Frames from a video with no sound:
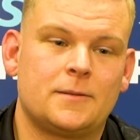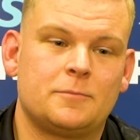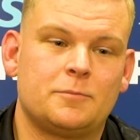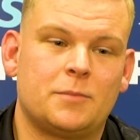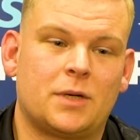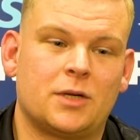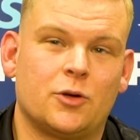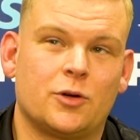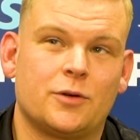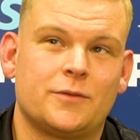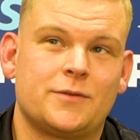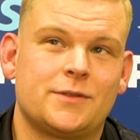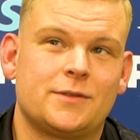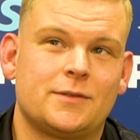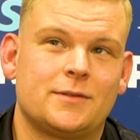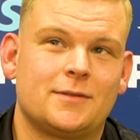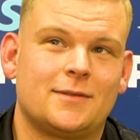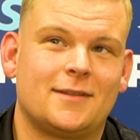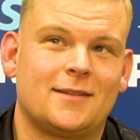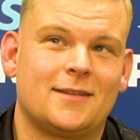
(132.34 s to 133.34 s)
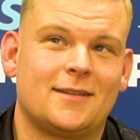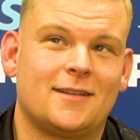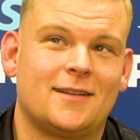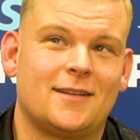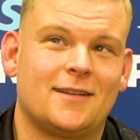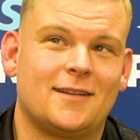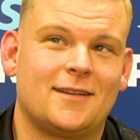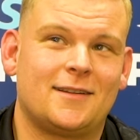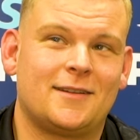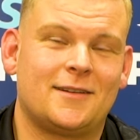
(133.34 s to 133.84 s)
My nerves.
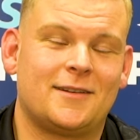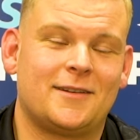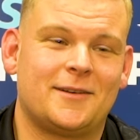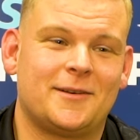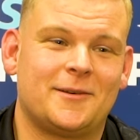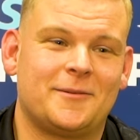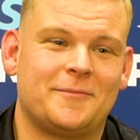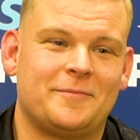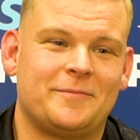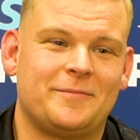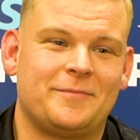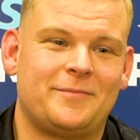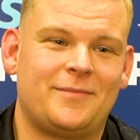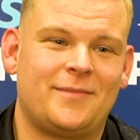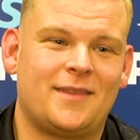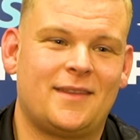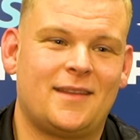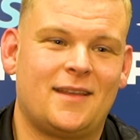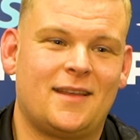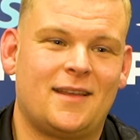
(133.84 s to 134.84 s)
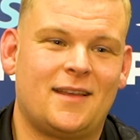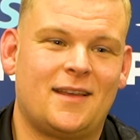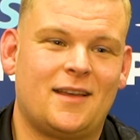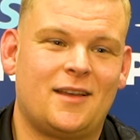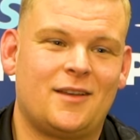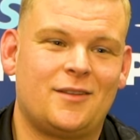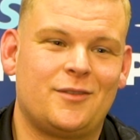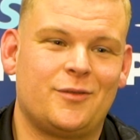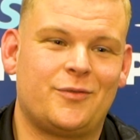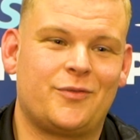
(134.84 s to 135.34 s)
The
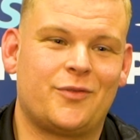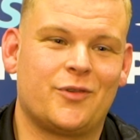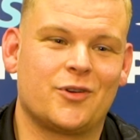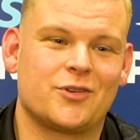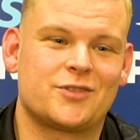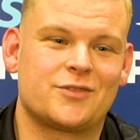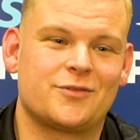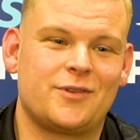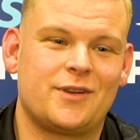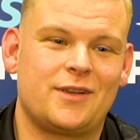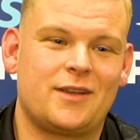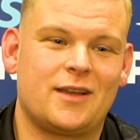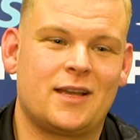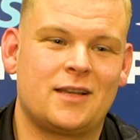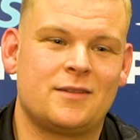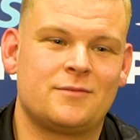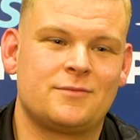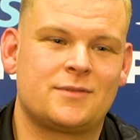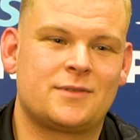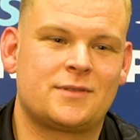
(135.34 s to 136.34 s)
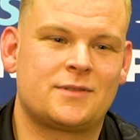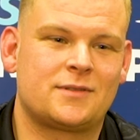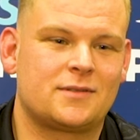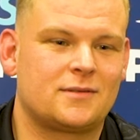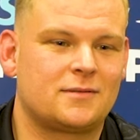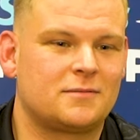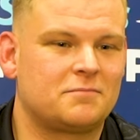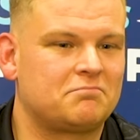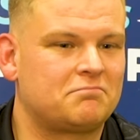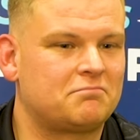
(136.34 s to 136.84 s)
first three
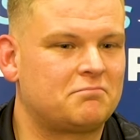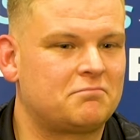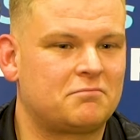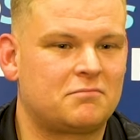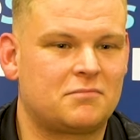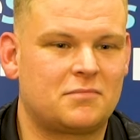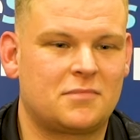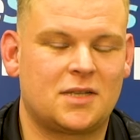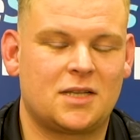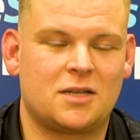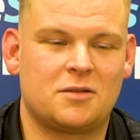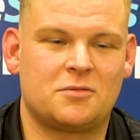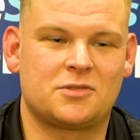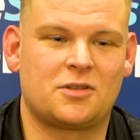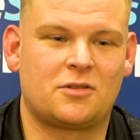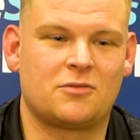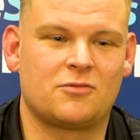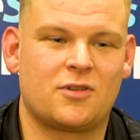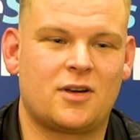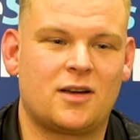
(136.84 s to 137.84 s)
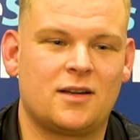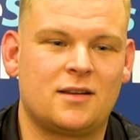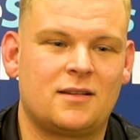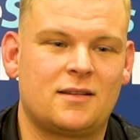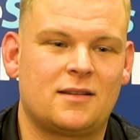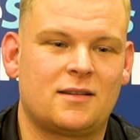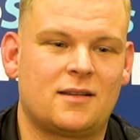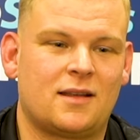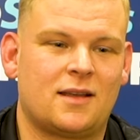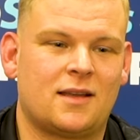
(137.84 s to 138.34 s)
games it was all right,
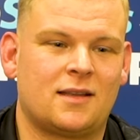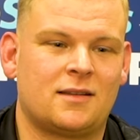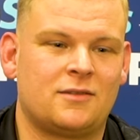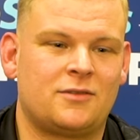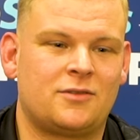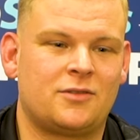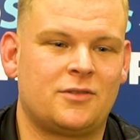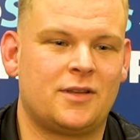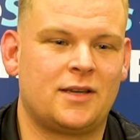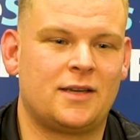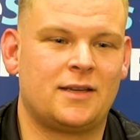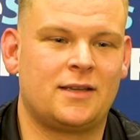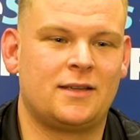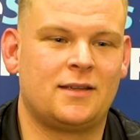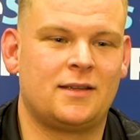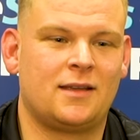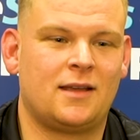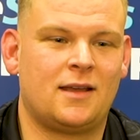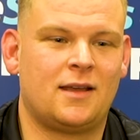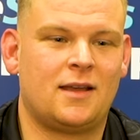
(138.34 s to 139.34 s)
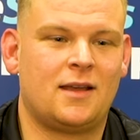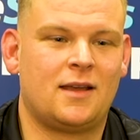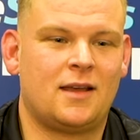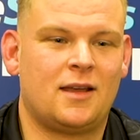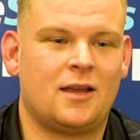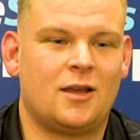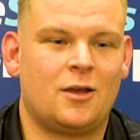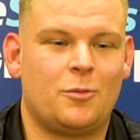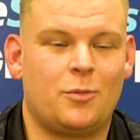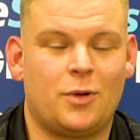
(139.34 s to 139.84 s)
and today
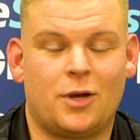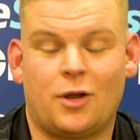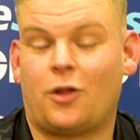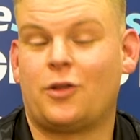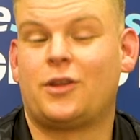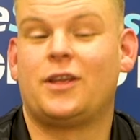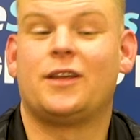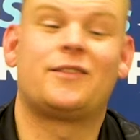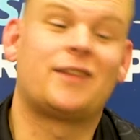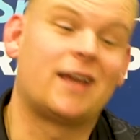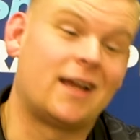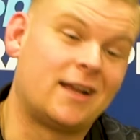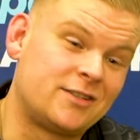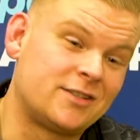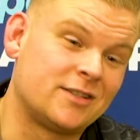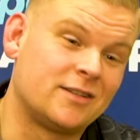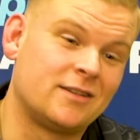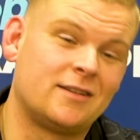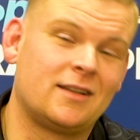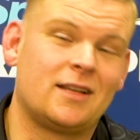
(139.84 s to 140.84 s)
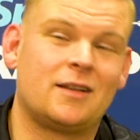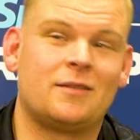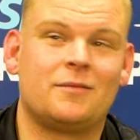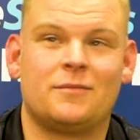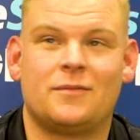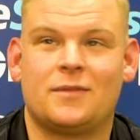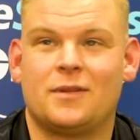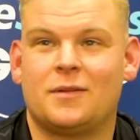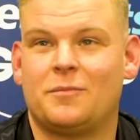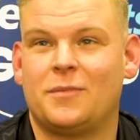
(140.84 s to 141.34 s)
with all the attention
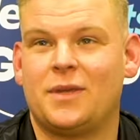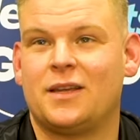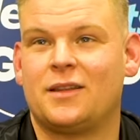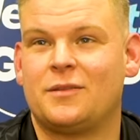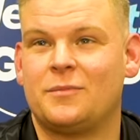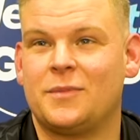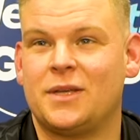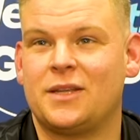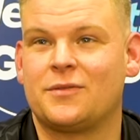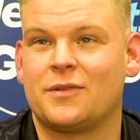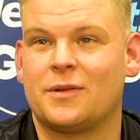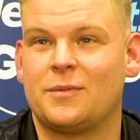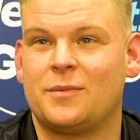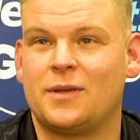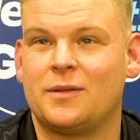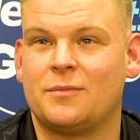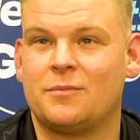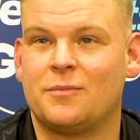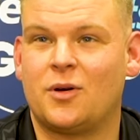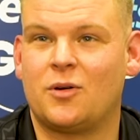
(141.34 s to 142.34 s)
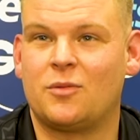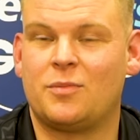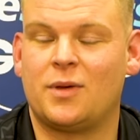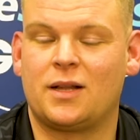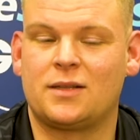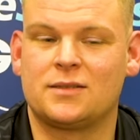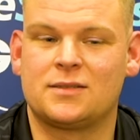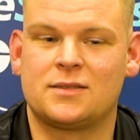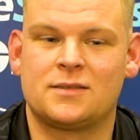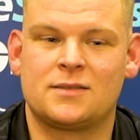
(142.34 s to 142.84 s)
and me and Dimitri being both
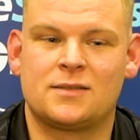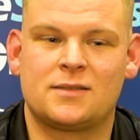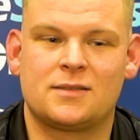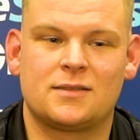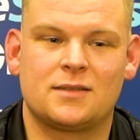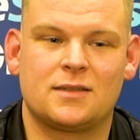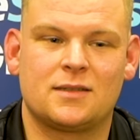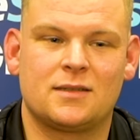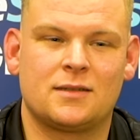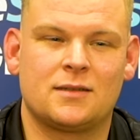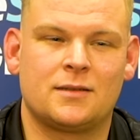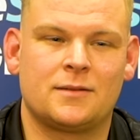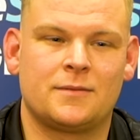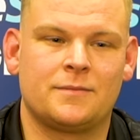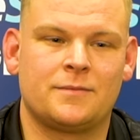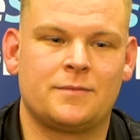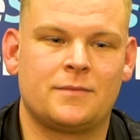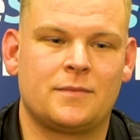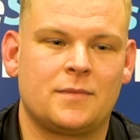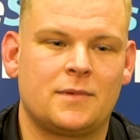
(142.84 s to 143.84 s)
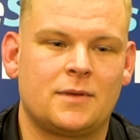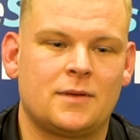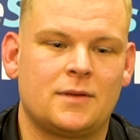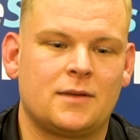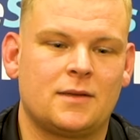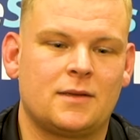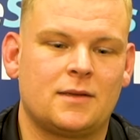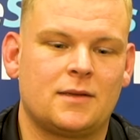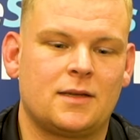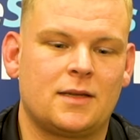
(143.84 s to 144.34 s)
Belgians,
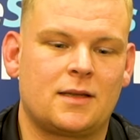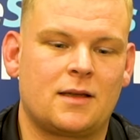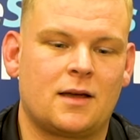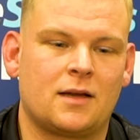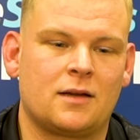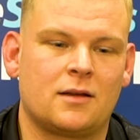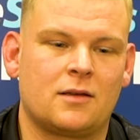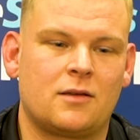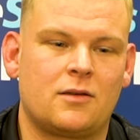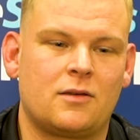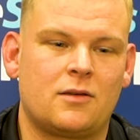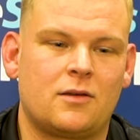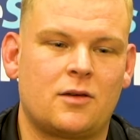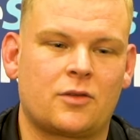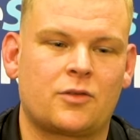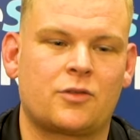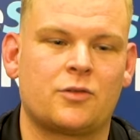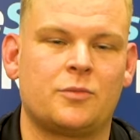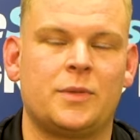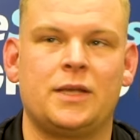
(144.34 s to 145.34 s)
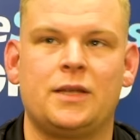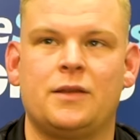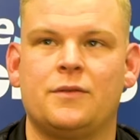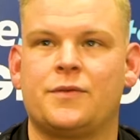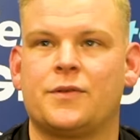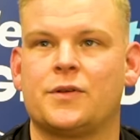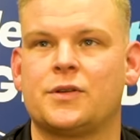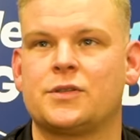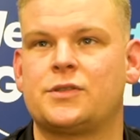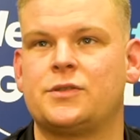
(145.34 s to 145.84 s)
it kind of got to me the
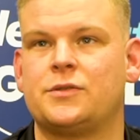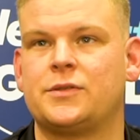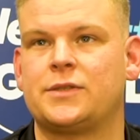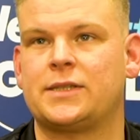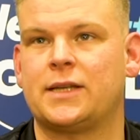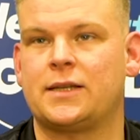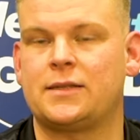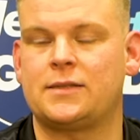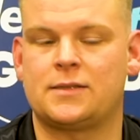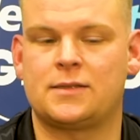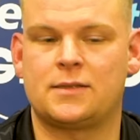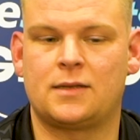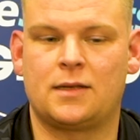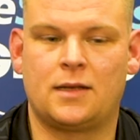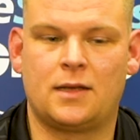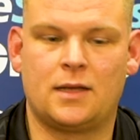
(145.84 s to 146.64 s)
first two sets.